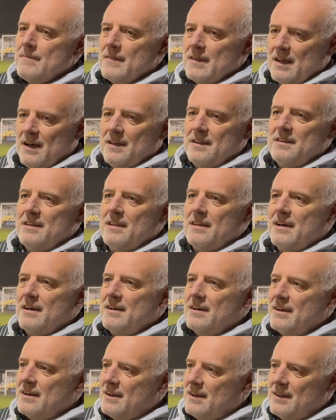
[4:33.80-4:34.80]
and
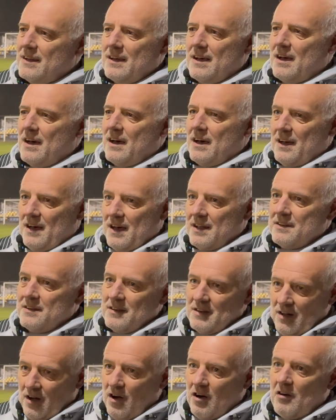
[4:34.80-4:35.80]

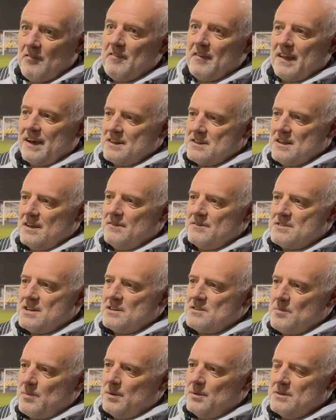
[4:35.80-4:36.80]
half of that team's
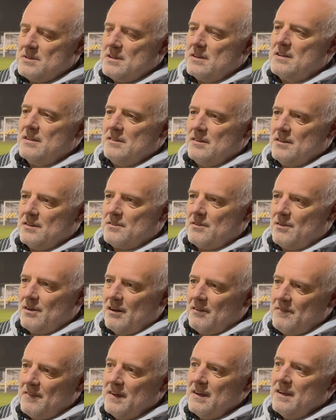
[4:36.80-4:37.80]
disappointed and the other
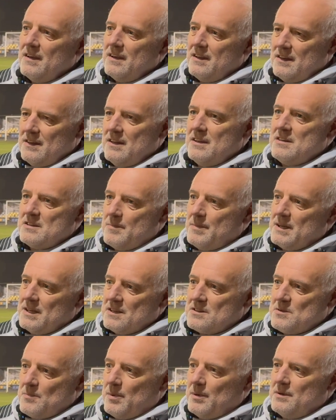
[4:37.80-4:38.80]
half need to be
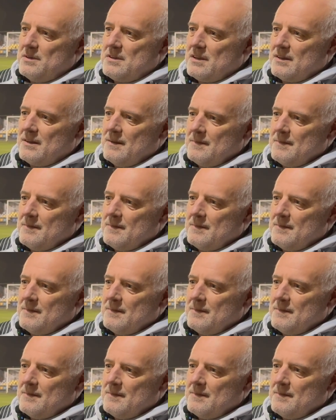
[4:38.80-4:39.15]
disappointed.